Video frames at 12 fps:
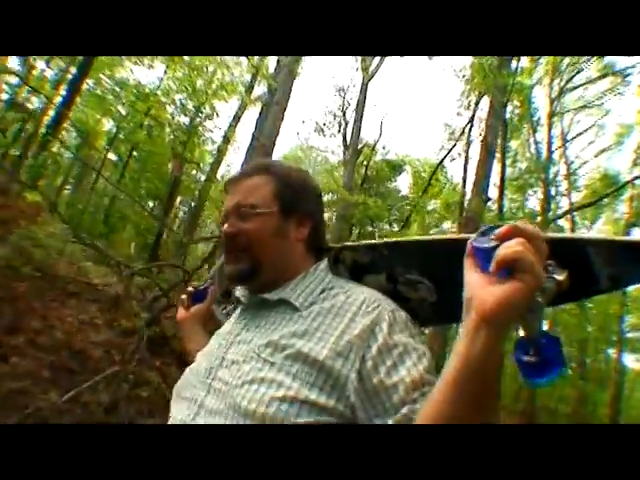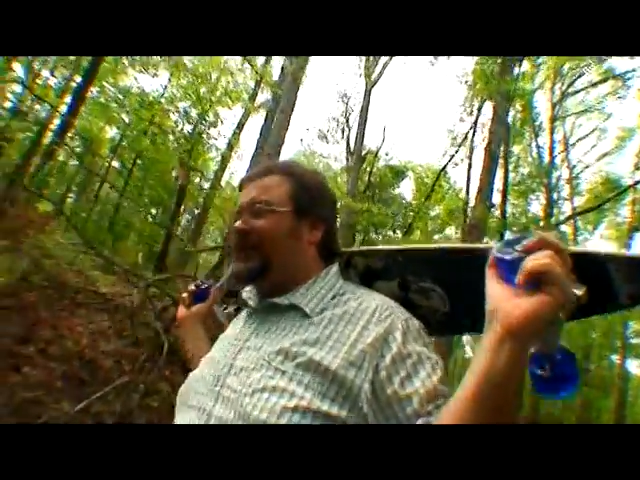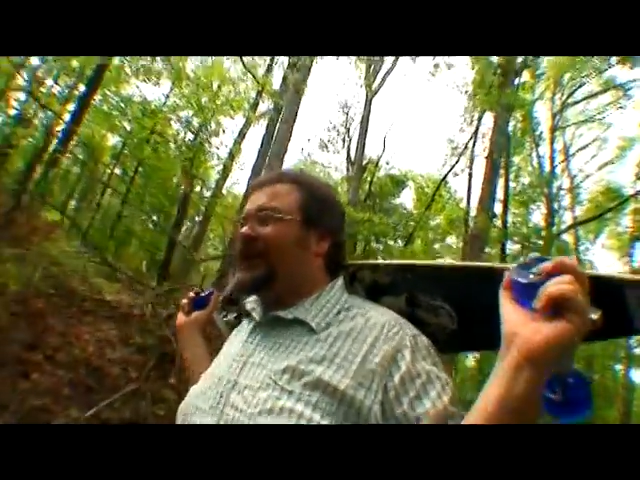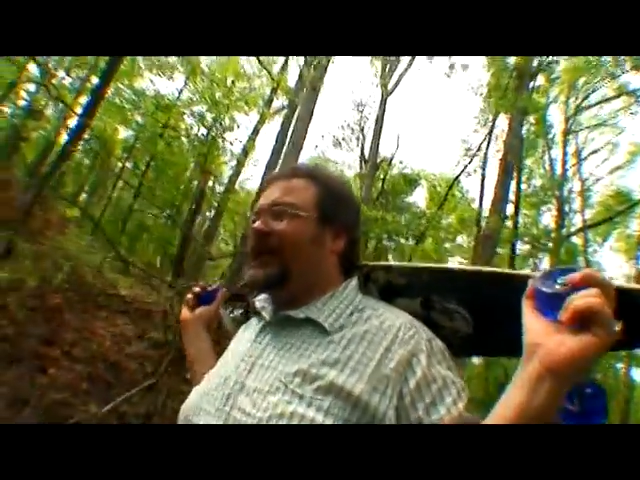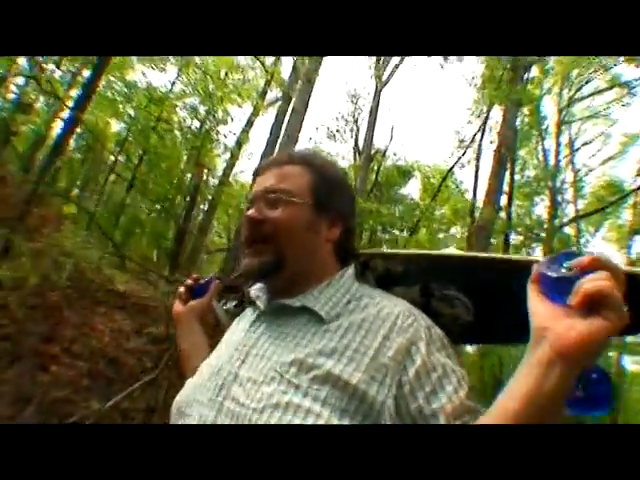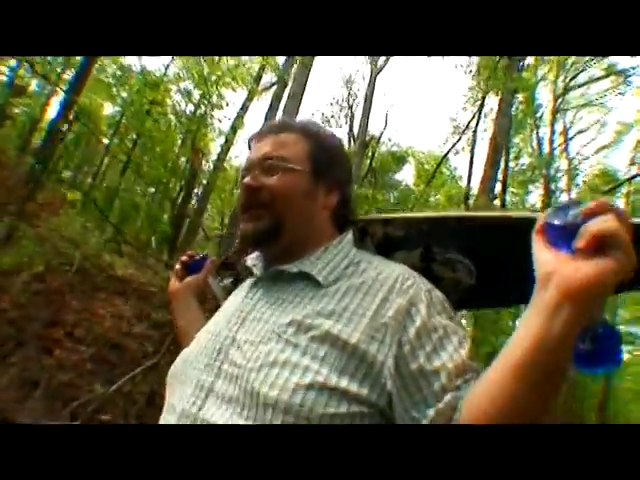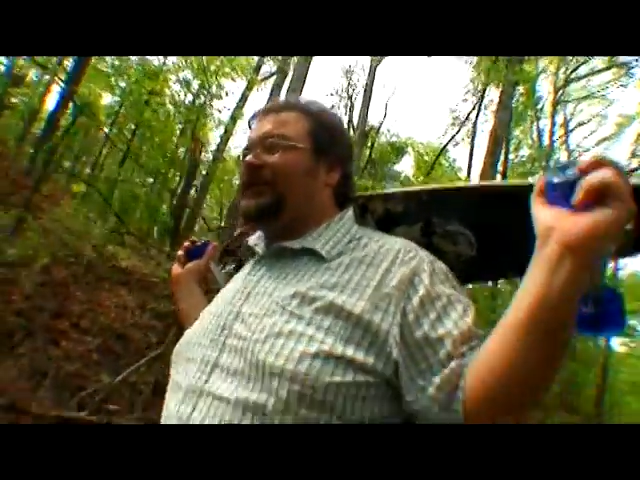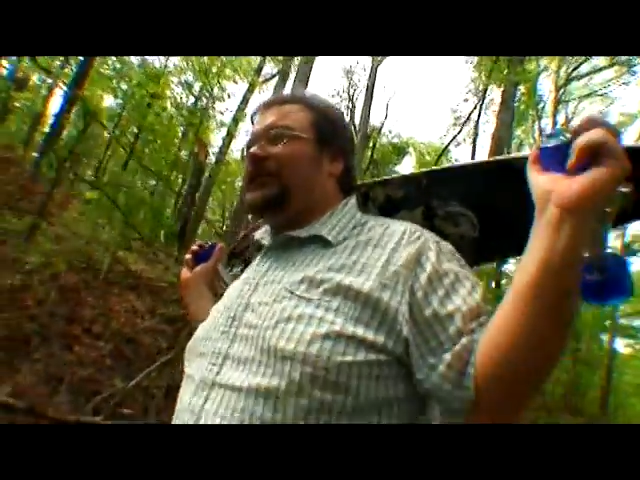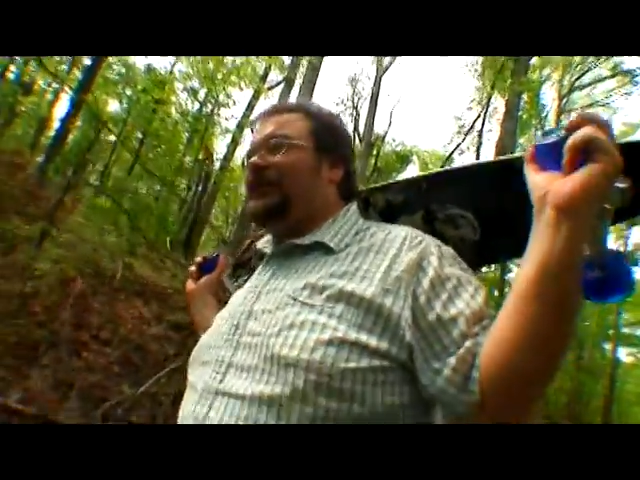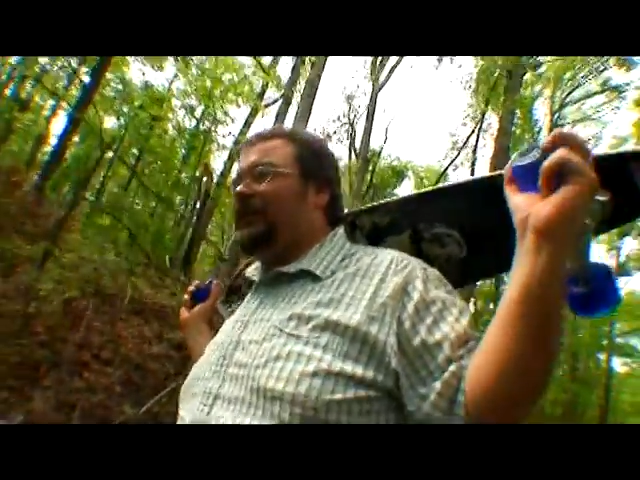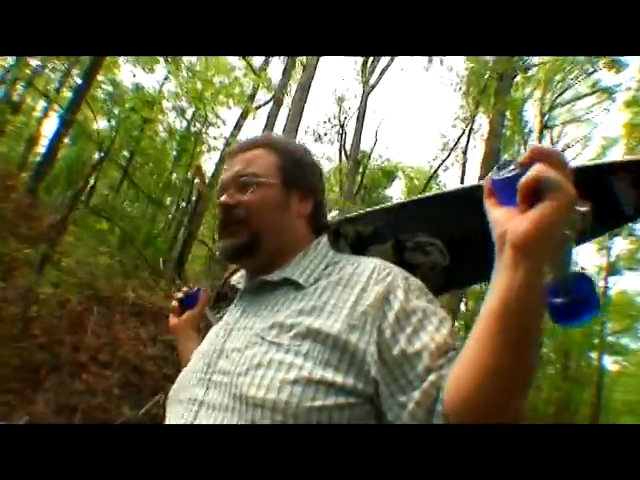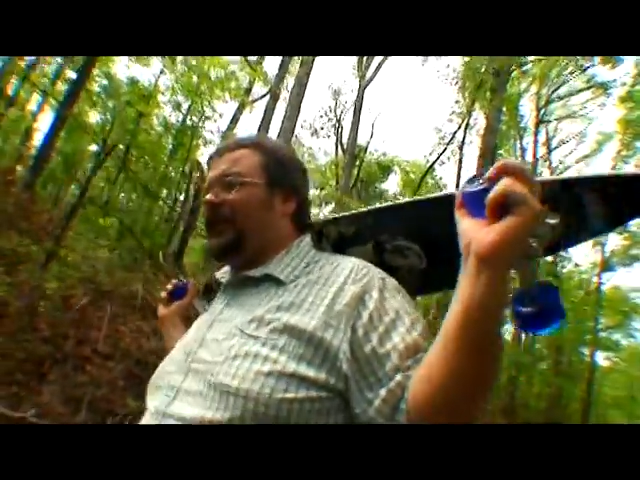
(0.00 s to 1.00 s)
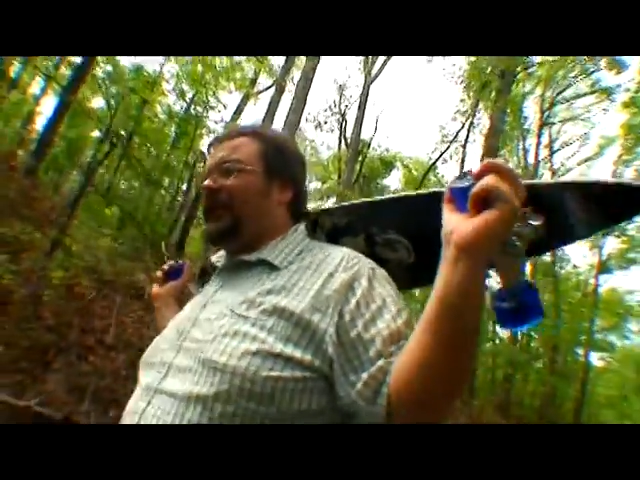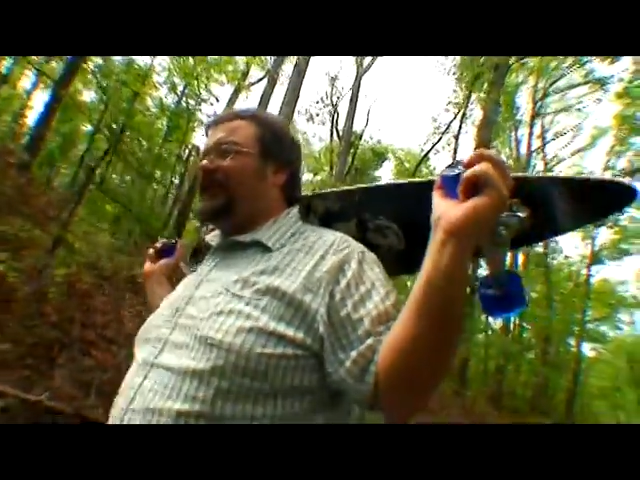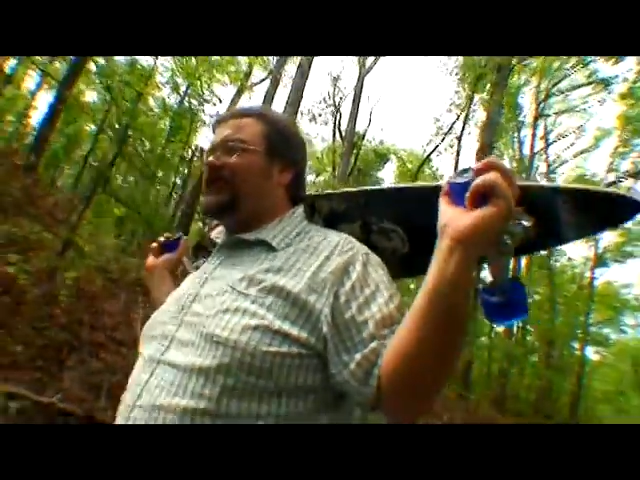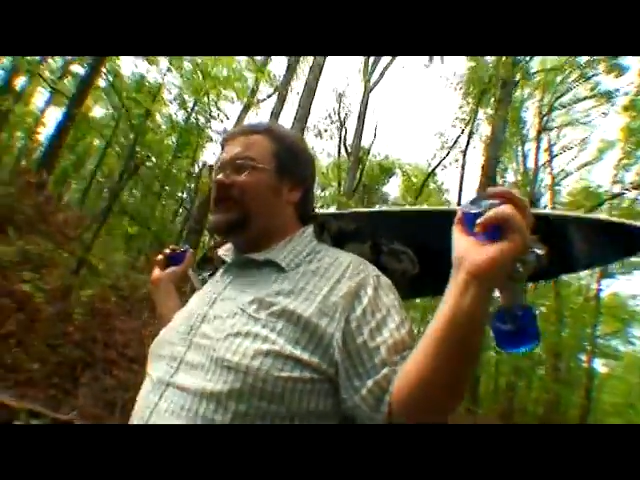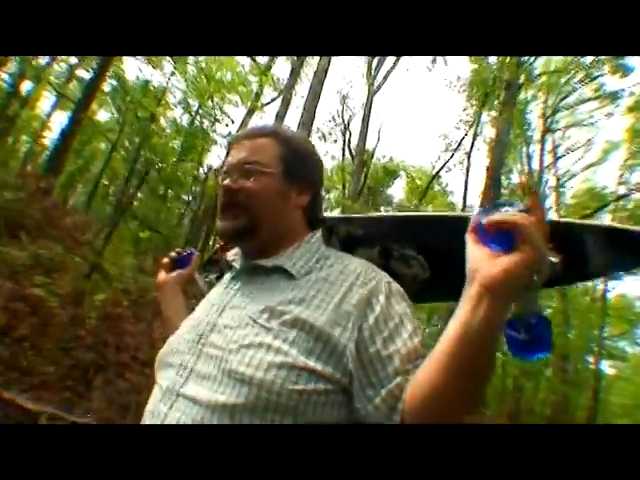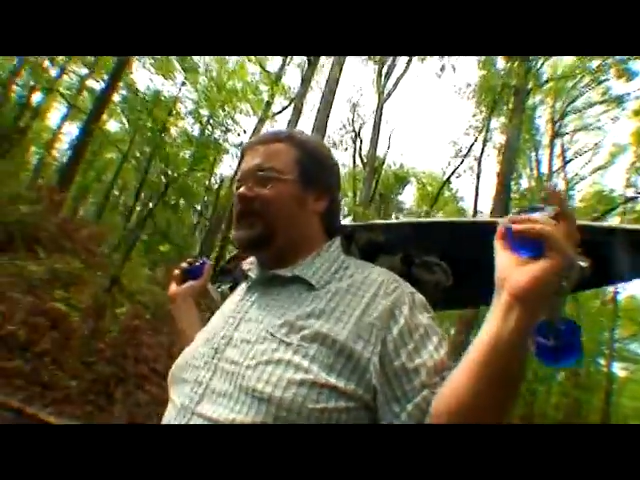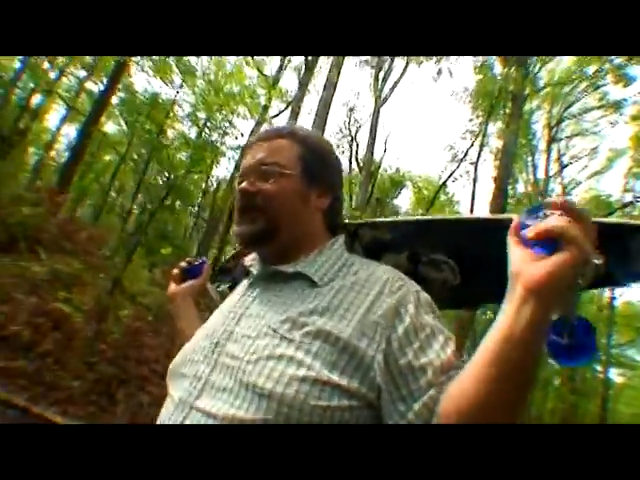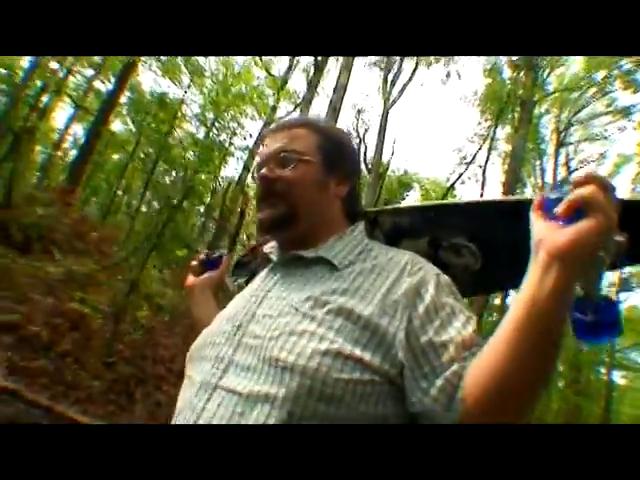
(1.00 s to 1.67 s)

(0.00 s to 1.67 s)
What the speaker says: not a lot of food in the village, so